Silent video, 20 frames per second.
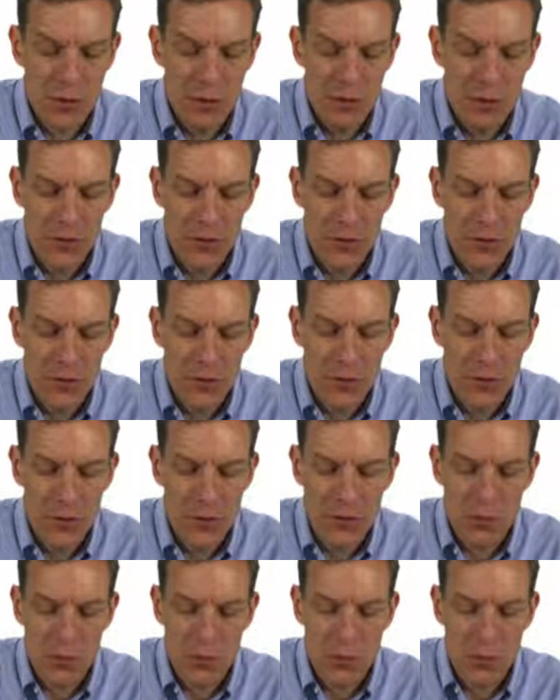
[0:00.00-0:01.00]
is going to
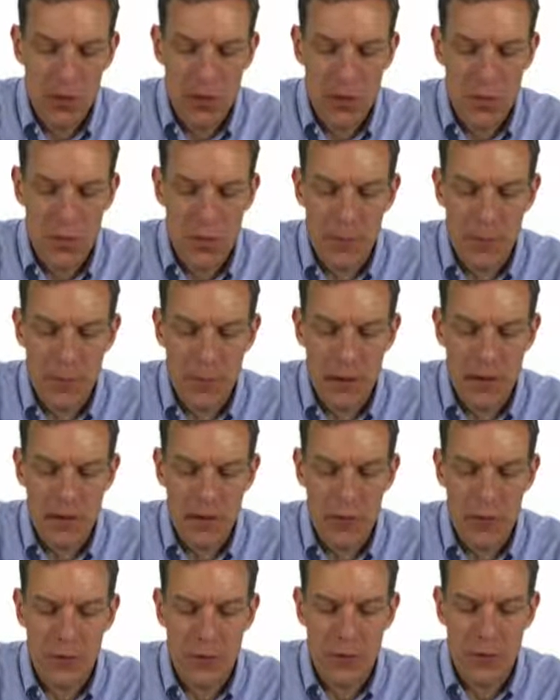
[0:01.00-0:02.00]
look
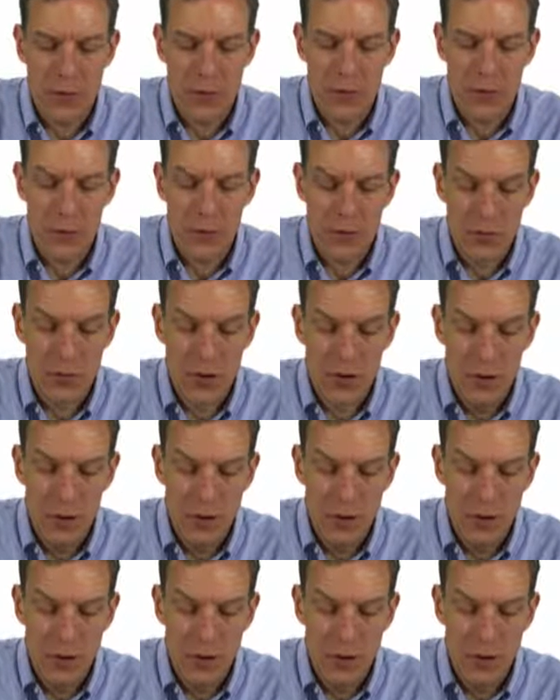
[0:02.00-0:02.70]
as follows.